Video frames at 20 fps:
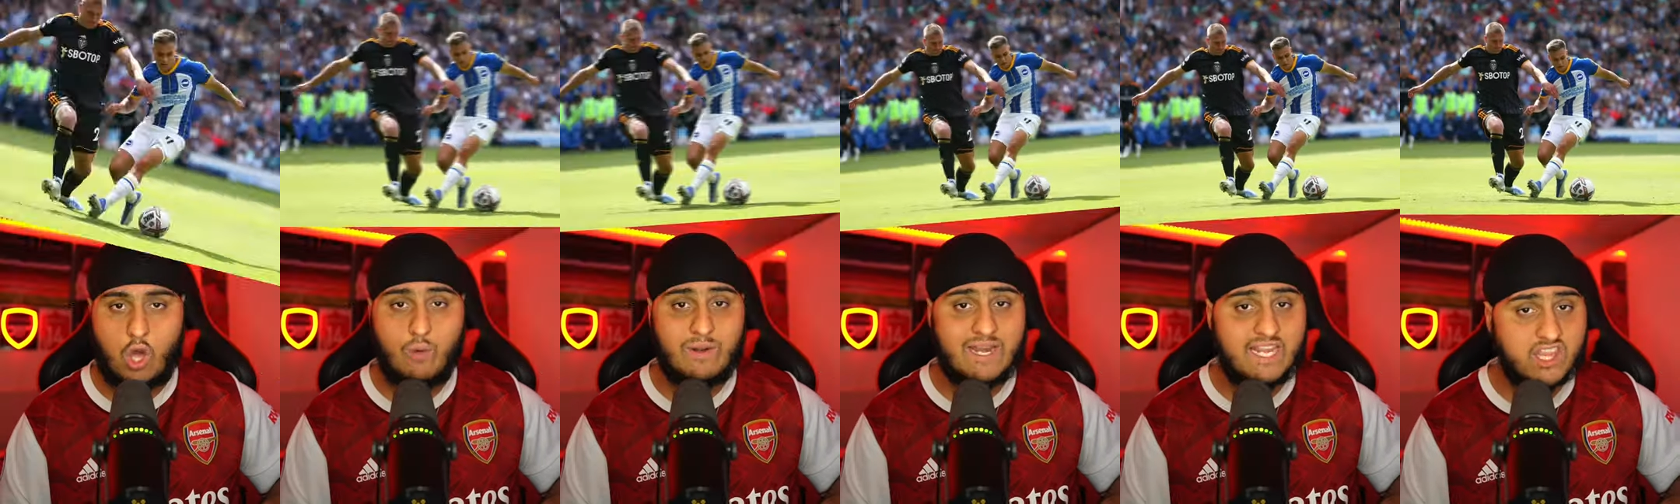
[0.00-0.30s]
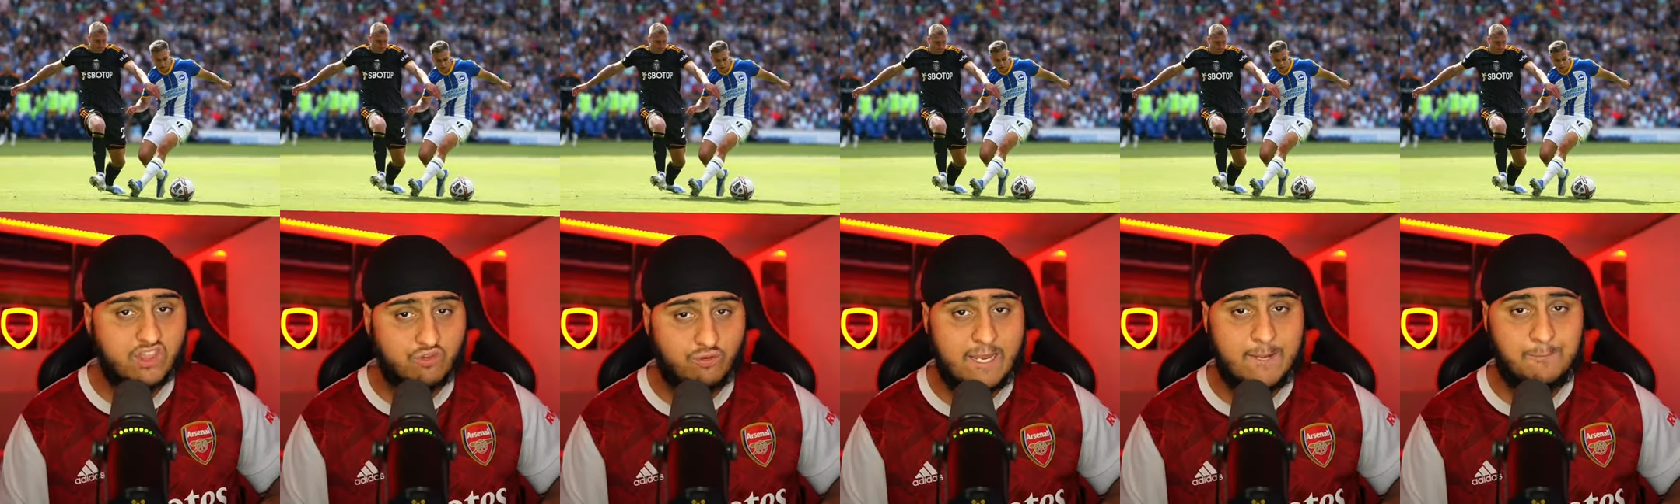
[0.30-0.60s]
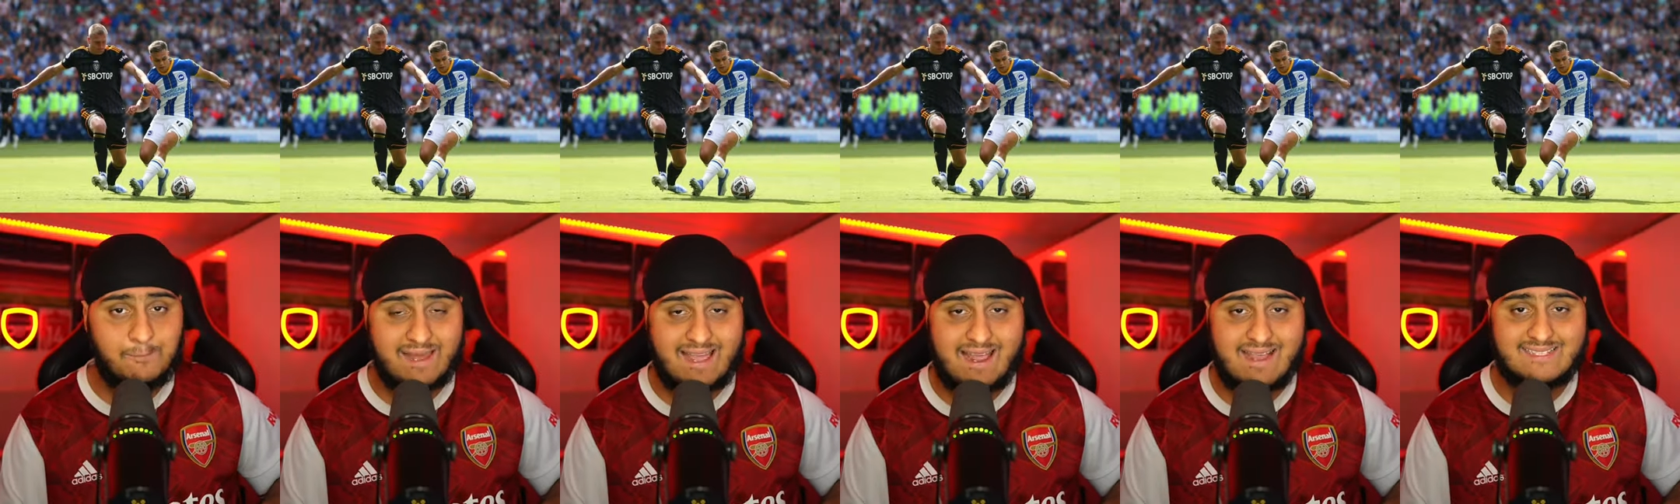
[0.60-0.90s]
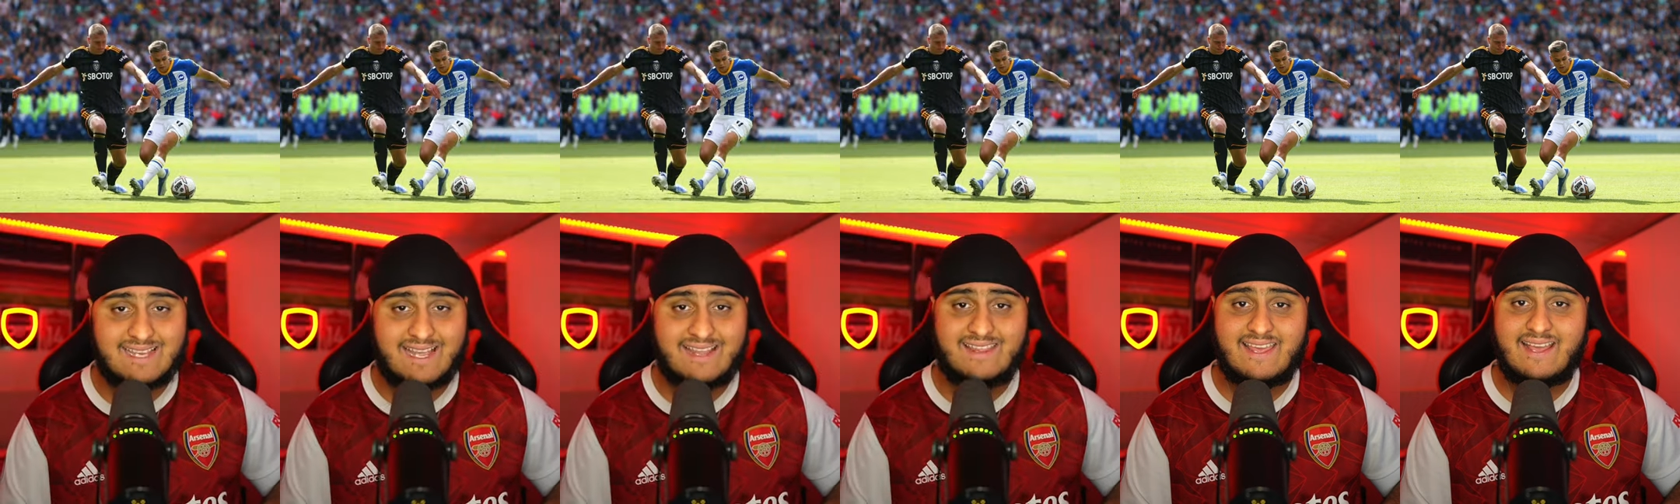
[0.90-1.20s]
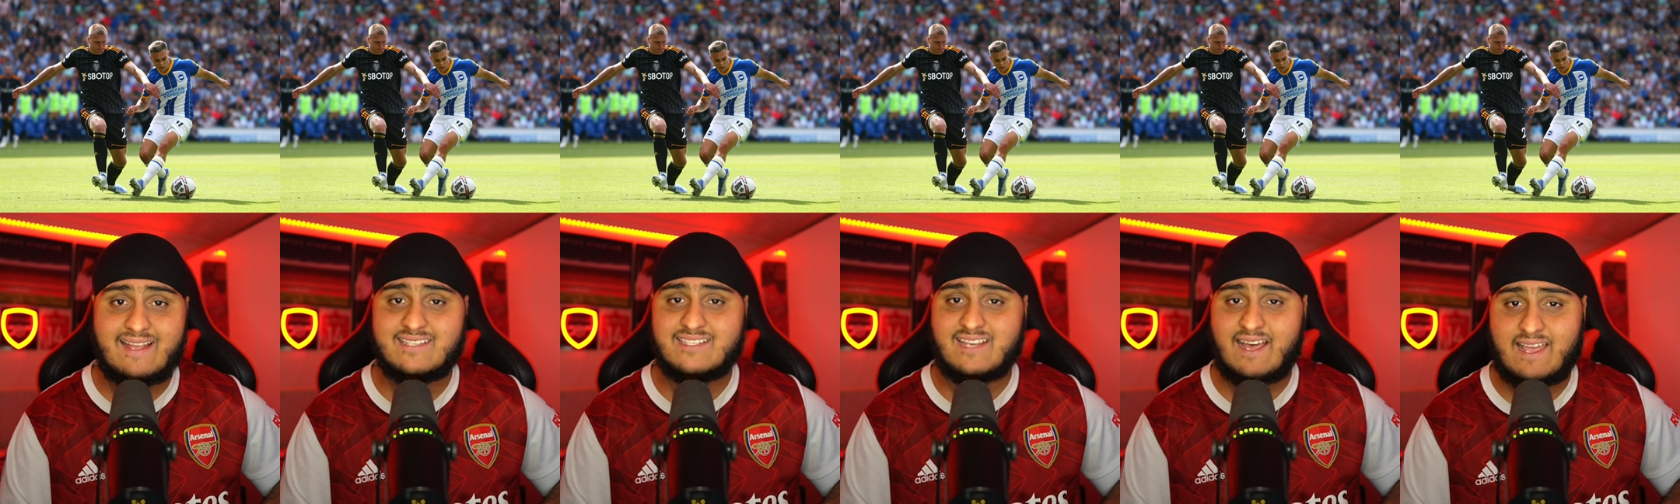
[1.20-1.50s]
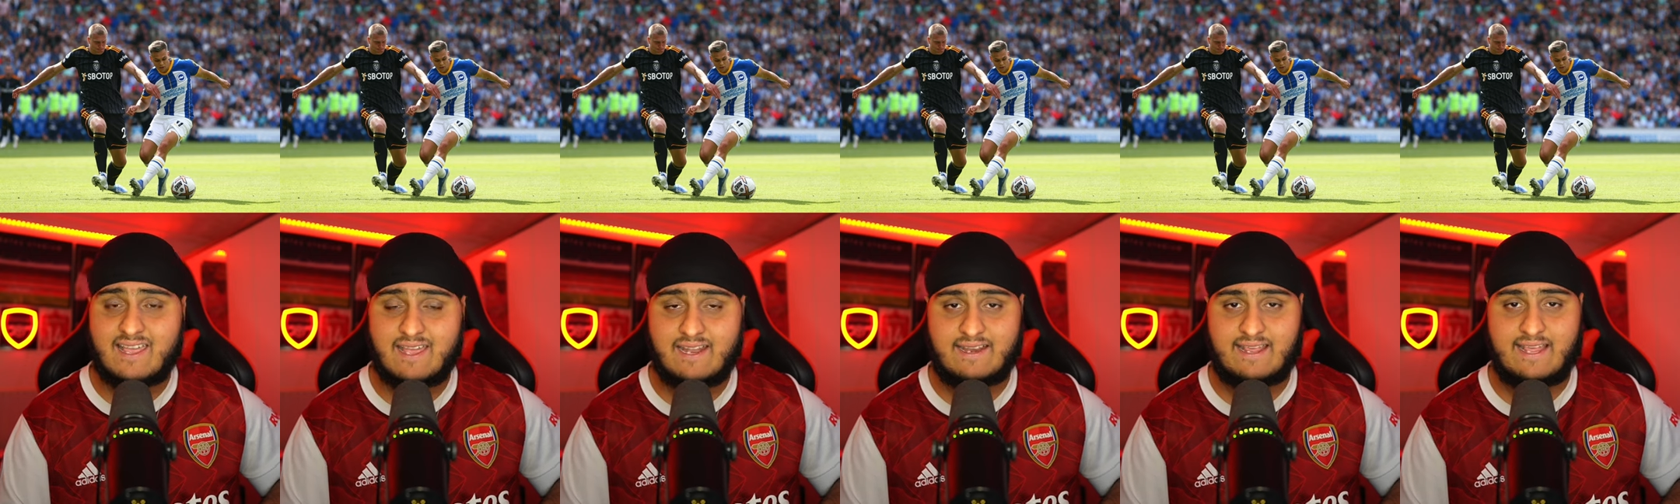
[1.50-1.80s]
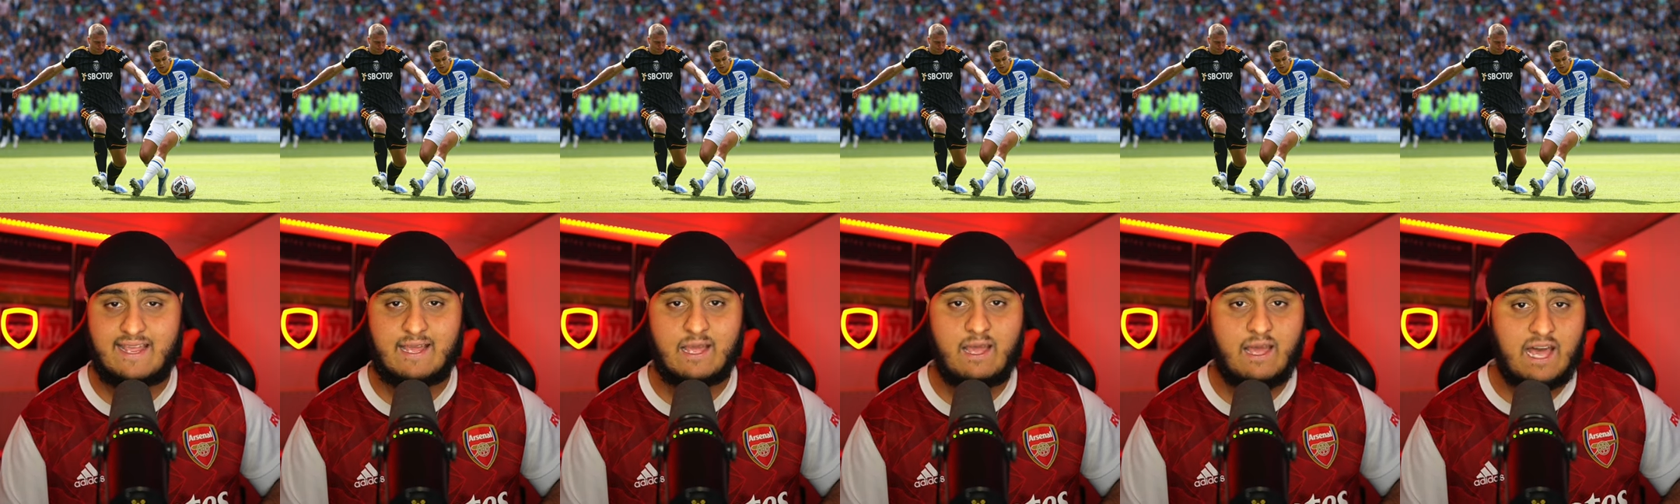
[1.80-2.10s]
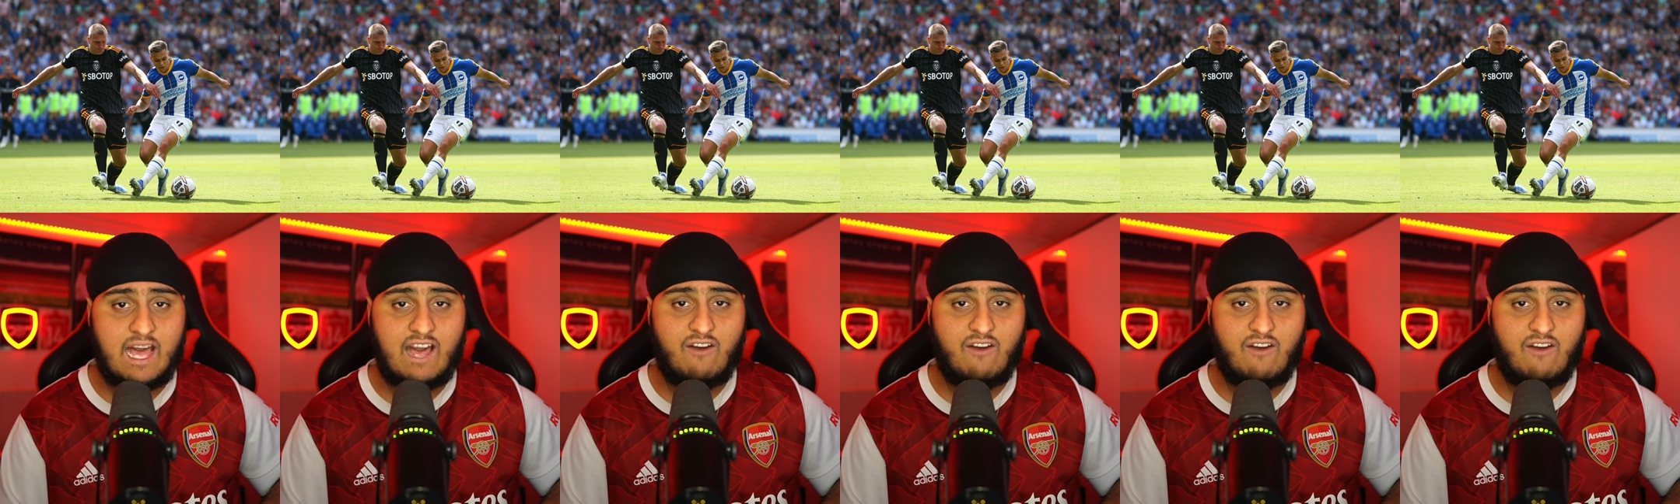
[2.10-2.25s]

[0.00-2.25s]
Only 3 players in the entire league